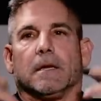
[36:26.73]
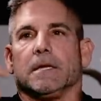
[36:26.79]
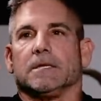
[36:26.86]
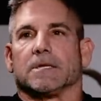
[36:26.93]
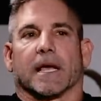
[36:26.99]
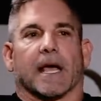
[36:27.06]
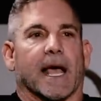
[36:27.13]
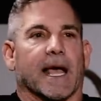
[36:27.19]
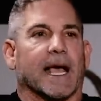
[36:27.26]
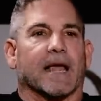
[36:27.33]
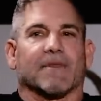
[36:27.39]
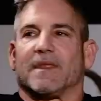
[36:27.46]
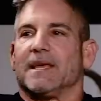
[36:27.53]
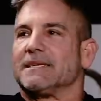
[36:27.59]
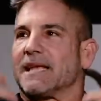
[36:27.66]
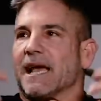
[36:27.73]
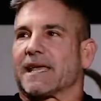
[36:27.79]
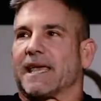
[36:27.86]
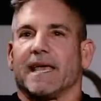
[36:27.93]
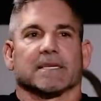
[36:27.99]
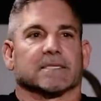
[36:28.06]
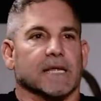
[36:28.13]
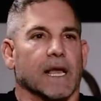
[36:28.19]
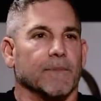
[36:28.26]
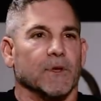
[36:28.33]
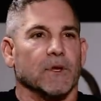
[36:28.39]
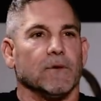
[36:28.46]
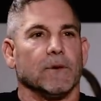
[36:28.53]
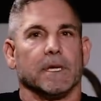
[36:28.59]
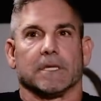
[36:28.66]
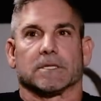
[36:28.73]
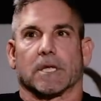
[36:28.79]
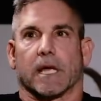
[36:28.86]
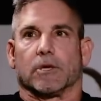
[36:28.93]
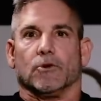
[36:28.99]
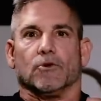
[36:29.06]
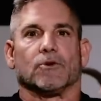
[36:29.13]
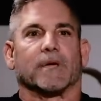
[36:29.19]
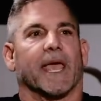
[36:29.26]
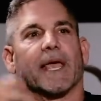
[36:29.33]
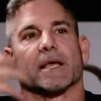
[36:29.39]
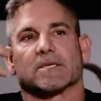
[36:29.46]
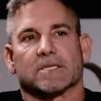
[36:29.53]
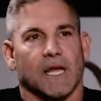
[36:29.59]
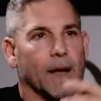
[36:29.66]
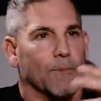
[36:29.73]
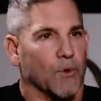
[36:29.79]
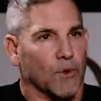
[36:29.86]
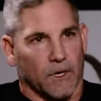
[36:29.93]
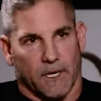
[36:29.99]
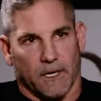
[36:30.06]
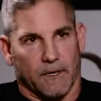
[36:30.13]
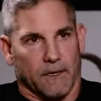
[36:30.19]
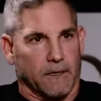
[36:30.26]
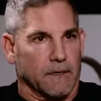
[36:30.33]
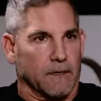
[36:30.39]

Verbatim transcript: He's like, I got things I can't stop doing. It's like you can't stop working.